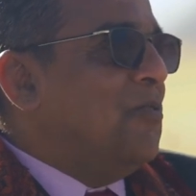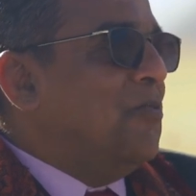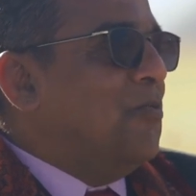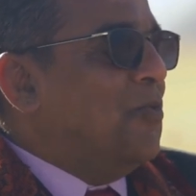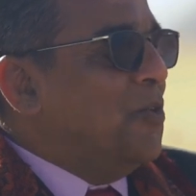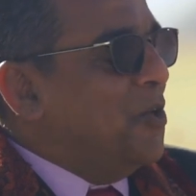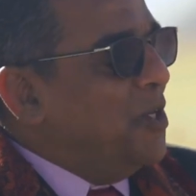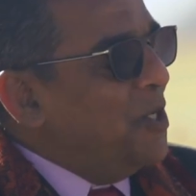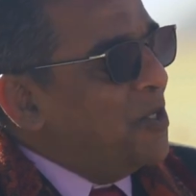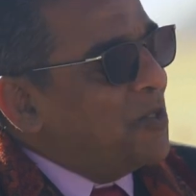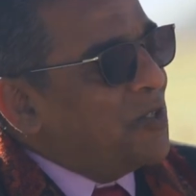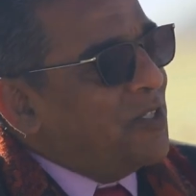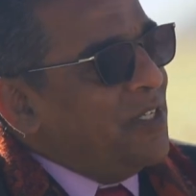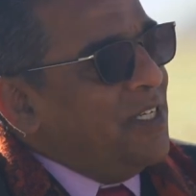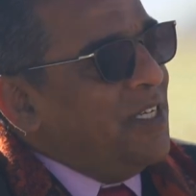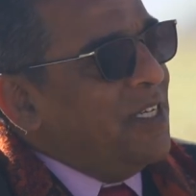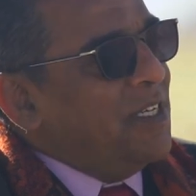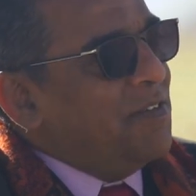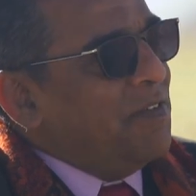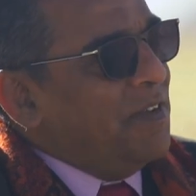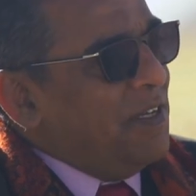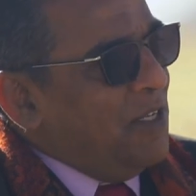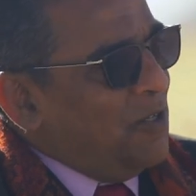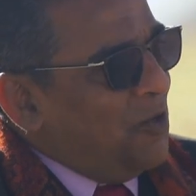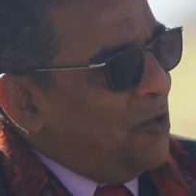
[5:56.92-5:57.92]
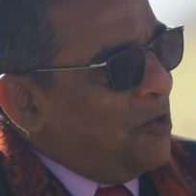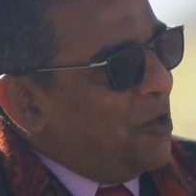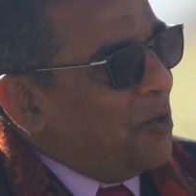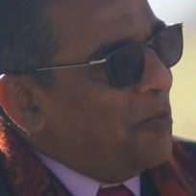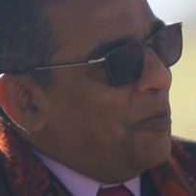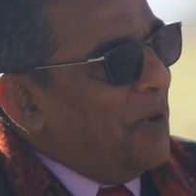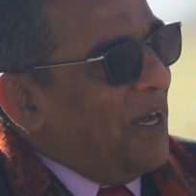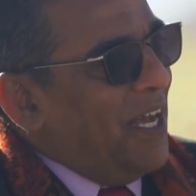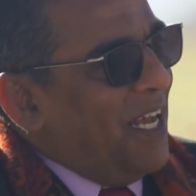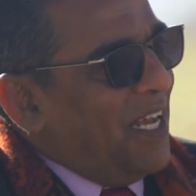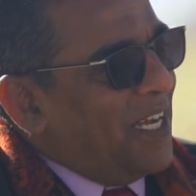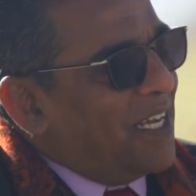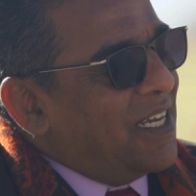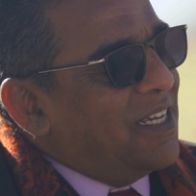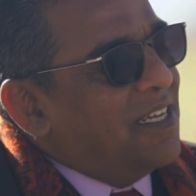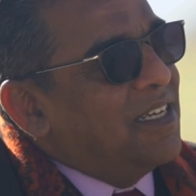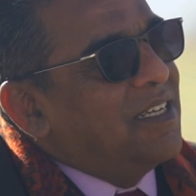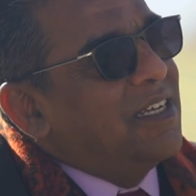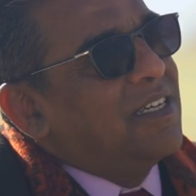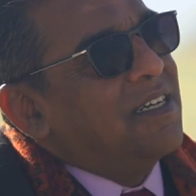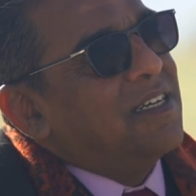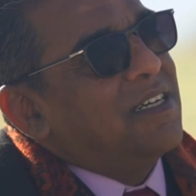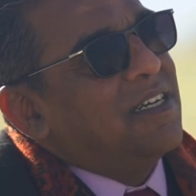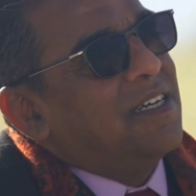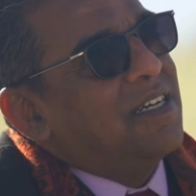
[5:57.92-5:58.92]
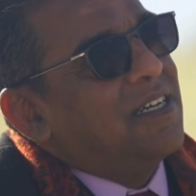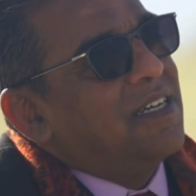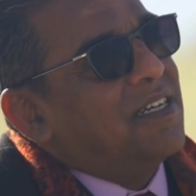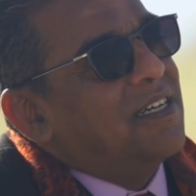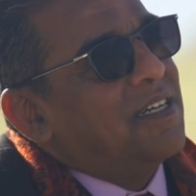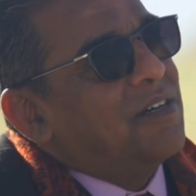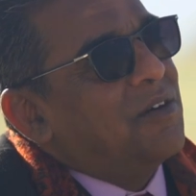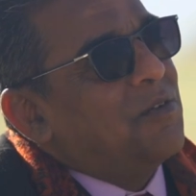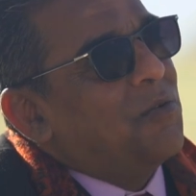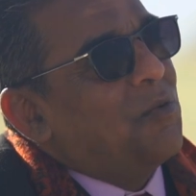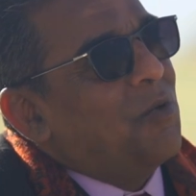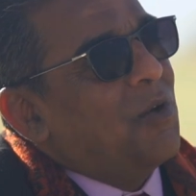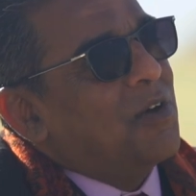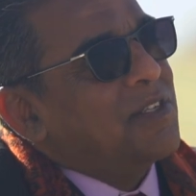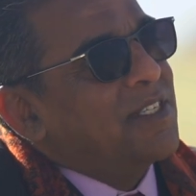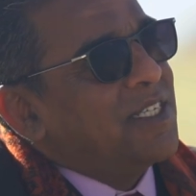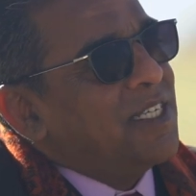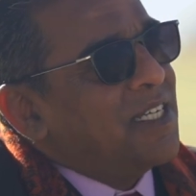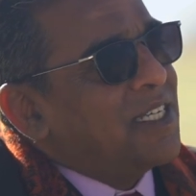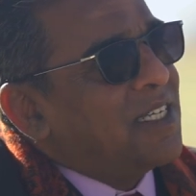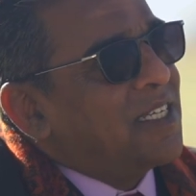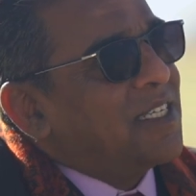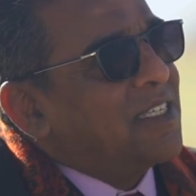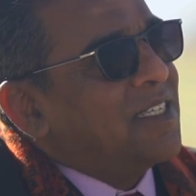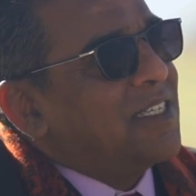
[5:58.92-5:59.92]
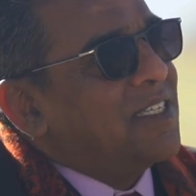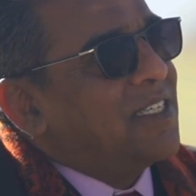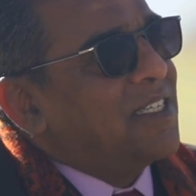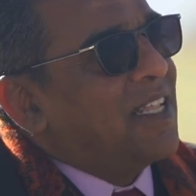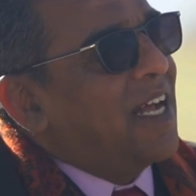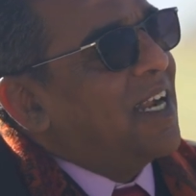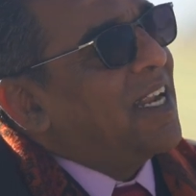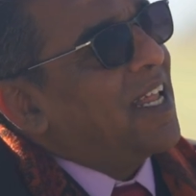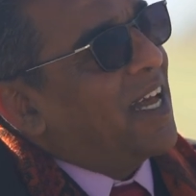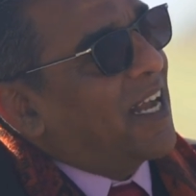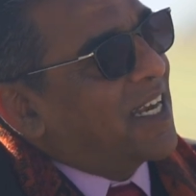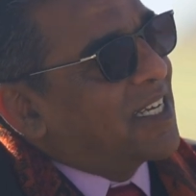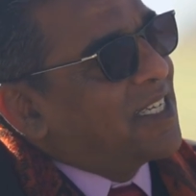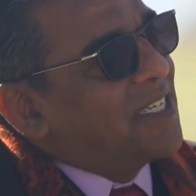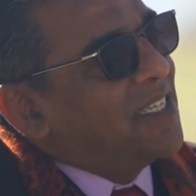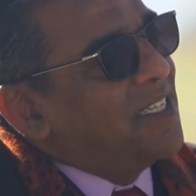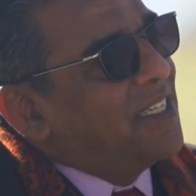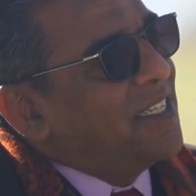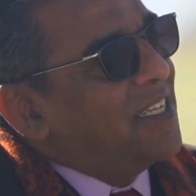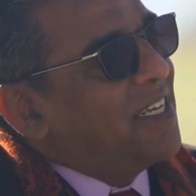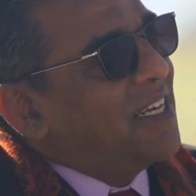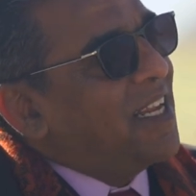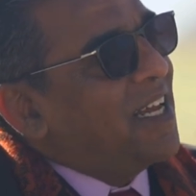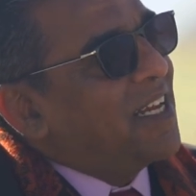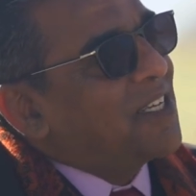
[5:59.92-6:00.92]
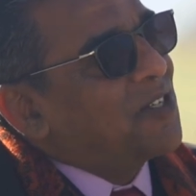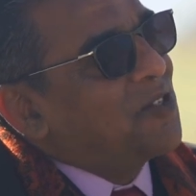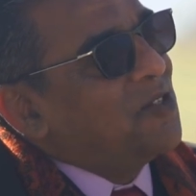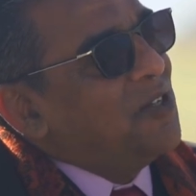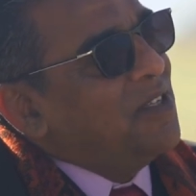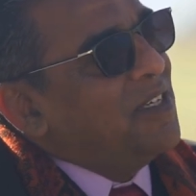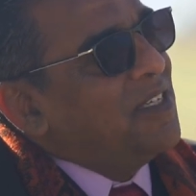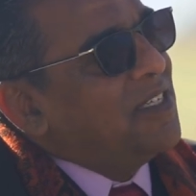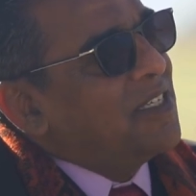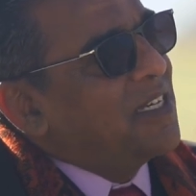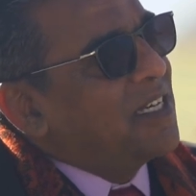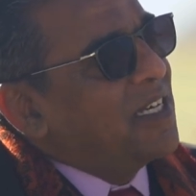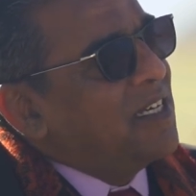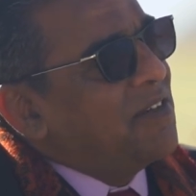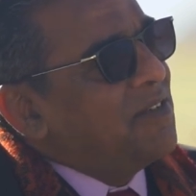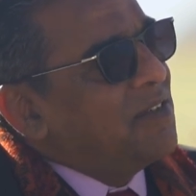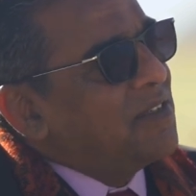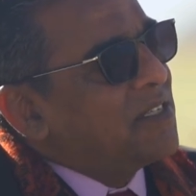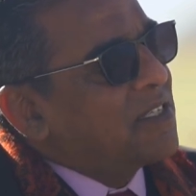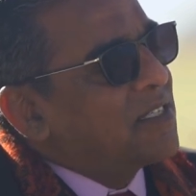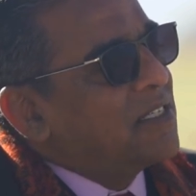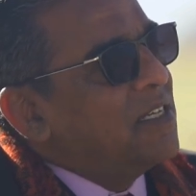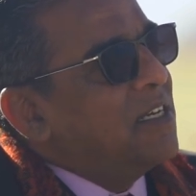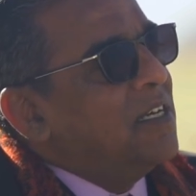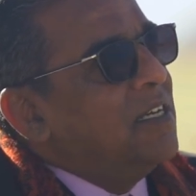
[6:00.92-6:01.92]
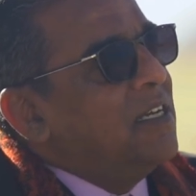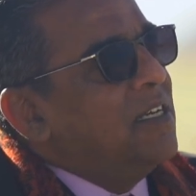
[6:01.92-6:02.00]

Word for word: would you see when you look back, was it that action that actually gave us